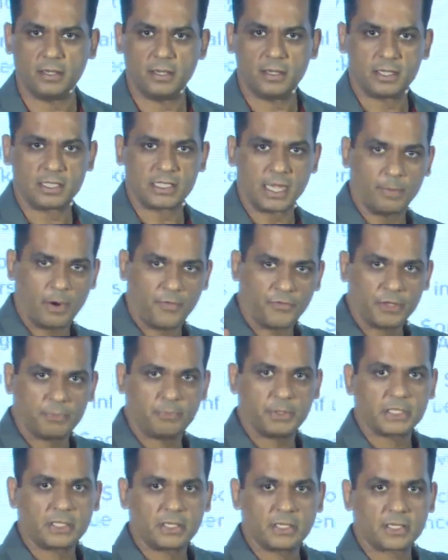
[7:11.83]
Some of the
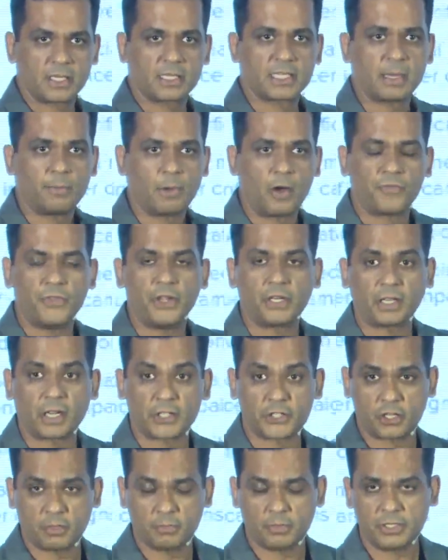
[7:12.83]
businesses, some of the
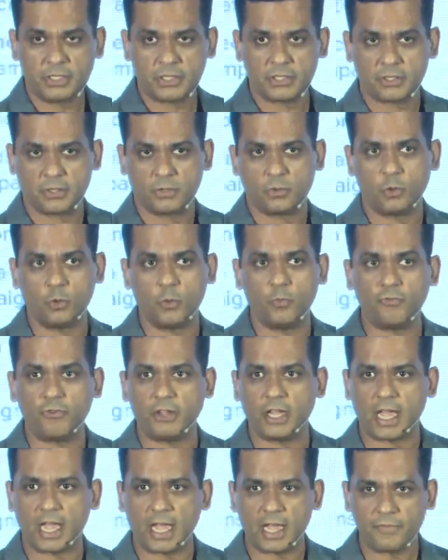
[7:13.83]
customers whom we
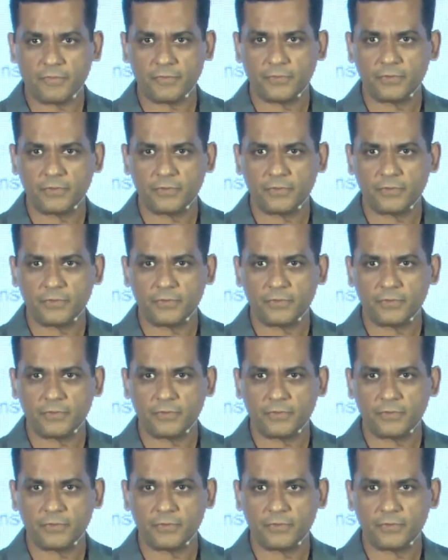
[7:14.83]
have